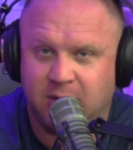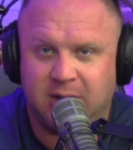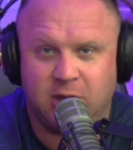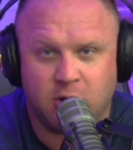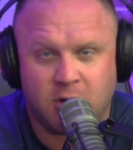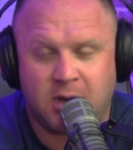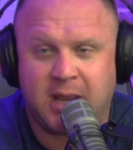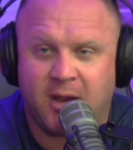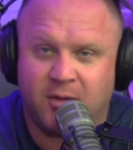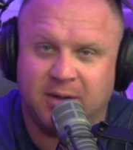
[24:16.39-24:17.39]
Yep. Your
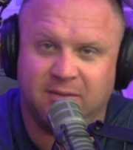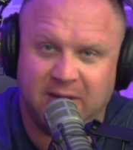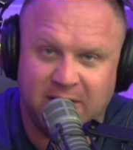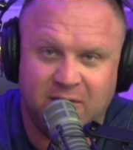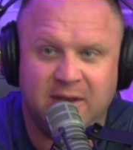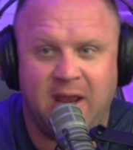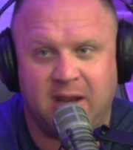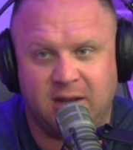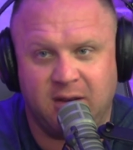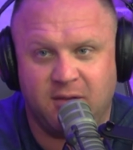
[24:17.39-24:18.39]
account is in the
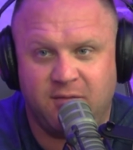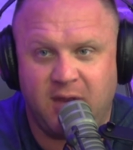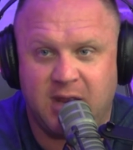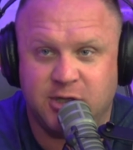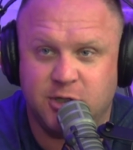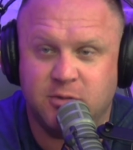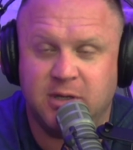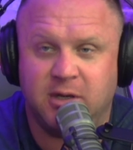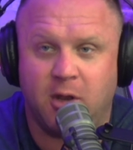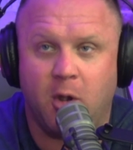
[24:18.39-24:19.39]
negative, and you
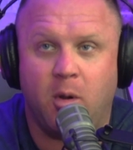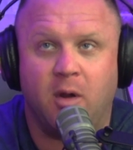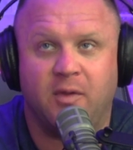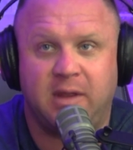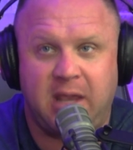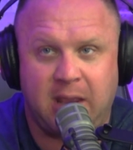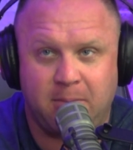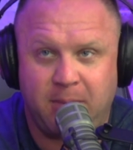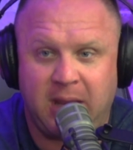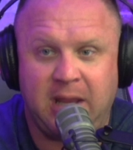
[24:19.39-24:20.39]
need to go on the
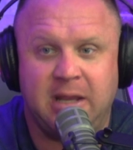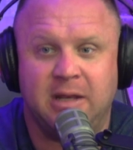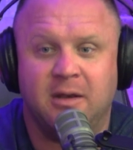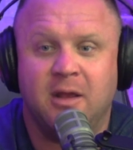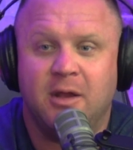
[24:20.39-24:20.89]
campaign